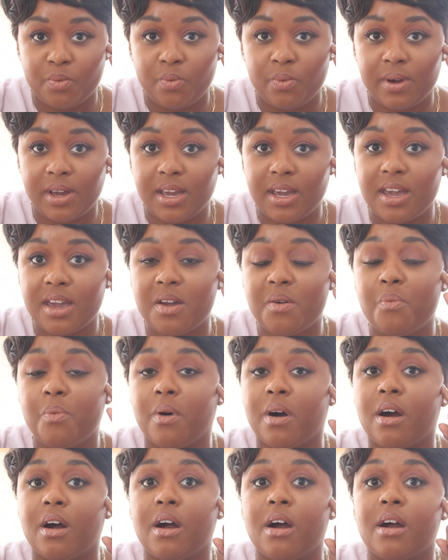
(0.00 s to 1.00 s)
we
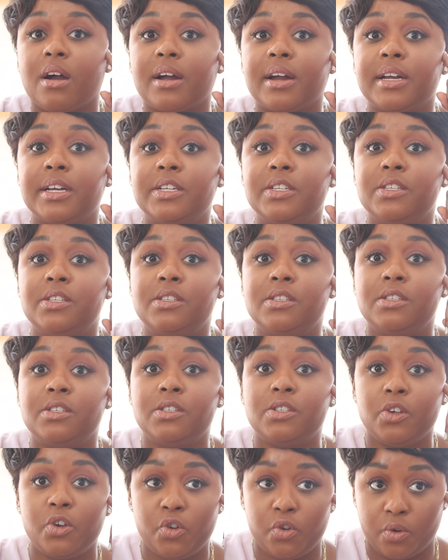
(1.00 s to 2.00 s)
were
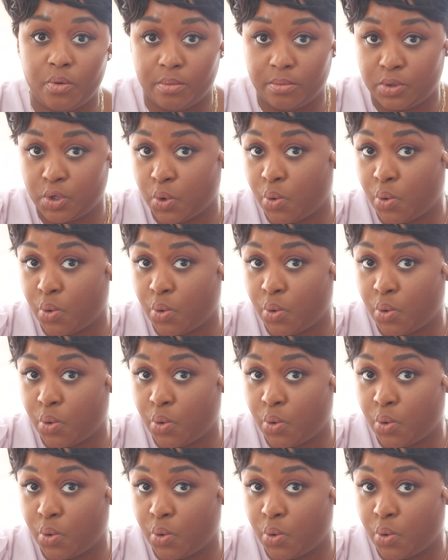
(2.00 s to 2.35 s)
consumed